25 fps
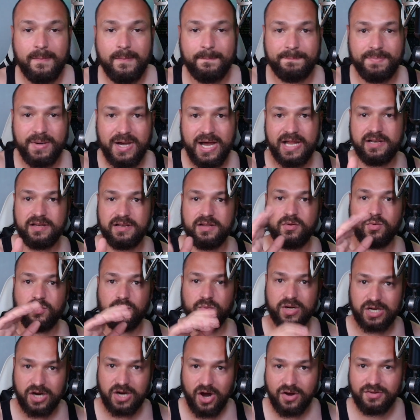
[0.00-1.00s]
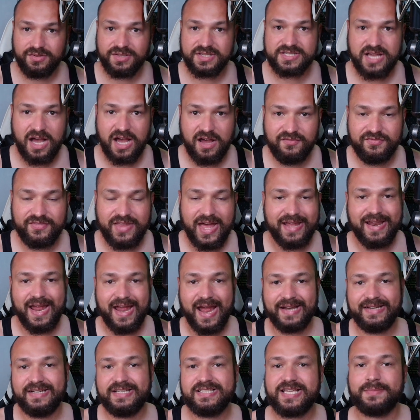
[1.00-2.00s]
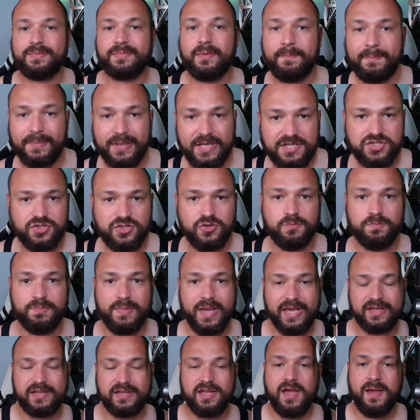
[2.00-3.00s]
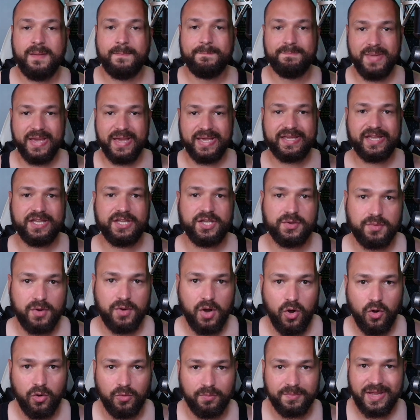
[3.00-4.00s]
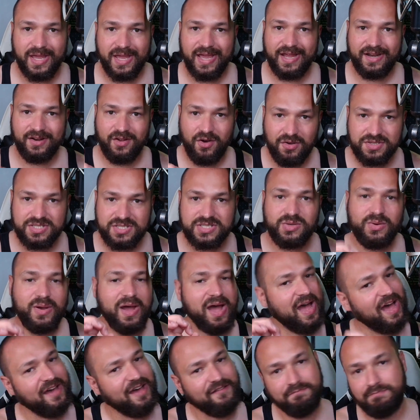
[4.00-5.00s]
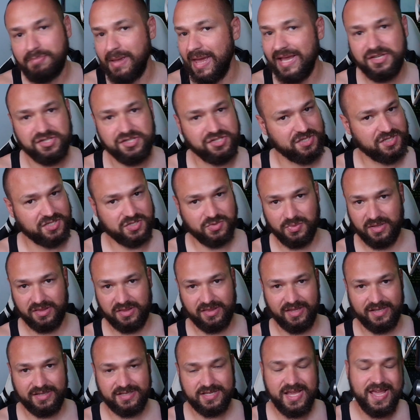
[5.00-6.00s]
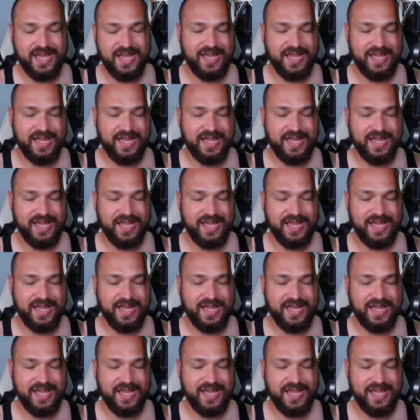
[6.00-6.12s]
But regardless of that, any type of piece you make, make it your own. And also have patience with it.